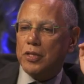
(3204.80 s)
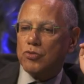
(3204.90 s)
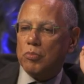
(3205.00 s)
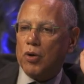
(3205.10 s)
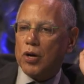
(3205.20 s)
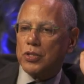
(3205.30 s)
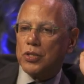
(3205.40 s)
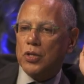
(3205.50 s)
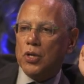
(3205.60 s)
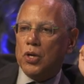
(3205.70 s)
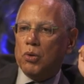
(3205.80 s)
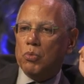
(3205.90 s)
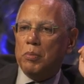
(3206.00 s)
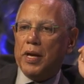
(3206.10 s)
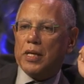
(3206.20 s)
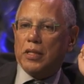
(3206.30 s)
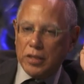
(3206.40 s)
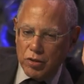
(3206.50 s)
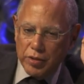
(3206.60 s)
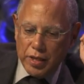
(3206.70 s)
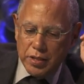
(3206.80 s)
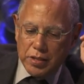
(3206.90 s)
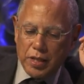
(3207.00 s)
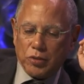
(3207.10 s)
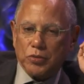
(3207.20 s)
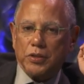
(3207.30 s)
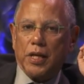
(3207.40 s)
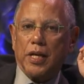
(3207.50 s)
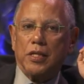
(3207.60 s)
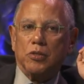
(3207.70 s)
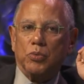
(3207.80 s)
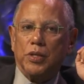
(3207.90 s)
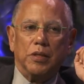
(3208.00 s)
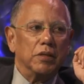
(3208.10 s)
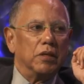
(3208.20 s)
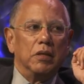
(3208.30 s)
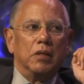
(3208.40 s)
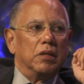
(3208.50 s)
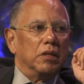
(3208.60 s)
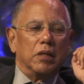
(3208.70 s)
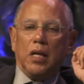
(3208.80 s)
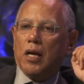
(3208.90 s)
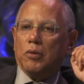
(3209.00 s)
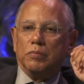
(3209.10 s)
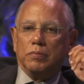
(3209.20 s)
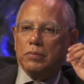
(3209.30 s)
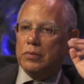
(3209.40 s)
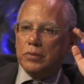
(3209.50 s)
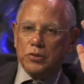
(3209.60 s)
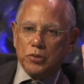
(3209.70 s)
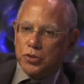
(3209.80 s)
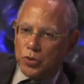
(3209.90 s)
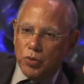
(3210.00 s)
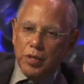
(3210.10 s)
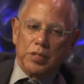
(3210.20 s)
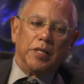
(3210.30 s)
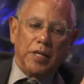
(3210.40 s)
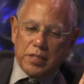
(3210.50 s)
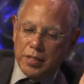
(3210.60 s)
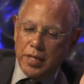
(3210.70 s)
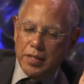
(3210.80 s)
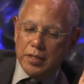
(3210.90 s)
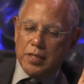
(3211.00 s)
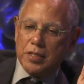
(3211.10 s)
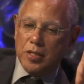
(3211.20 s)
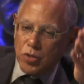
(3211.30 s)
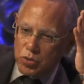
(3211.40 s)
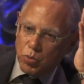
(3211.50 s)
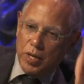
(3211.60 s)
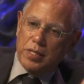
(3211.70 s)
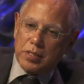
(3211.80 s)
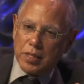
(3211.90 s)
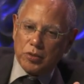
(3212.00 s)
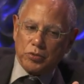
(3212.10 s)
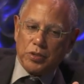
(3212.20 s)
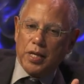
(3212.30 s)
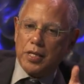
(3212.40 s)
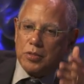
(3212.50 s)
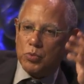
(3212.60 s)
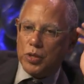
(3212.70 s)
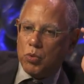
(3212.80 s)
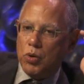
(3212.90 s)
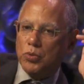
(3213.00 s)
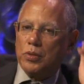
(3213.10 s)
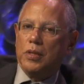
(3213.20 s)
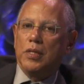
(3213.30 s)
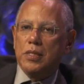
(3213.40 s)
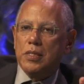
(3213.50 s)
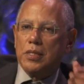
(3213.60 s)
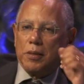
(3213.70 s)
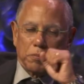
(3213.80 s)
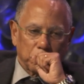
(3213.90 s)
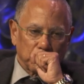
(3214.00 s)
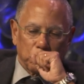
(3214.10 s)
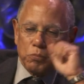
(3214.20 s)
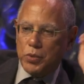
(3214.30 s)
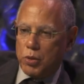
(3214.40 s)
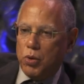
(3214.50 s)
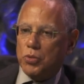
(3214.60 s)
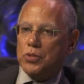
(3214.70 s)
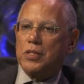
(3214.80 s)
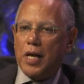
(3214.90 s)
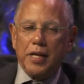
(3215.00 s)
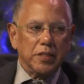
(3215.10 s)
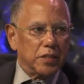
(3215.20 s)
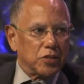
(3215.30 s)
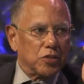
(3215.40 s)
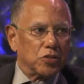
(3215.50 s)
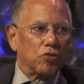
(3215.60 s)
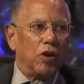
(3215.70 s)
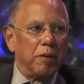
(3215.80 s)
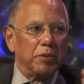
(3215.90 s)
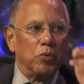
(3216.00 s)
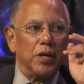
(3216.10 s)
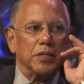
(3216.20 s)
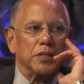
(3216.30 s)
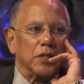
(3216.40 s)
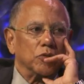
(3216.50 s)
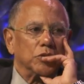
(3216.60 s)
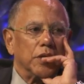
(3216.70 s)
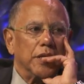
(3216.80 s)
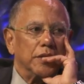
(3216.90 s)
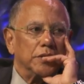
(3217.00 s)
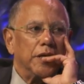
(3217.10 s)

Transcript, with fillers: his remarks, we make clear that it's settled science. We, you know, do stories the next day that says, here's why it's settled science. We quote, we quote scientists describing why it's settled science.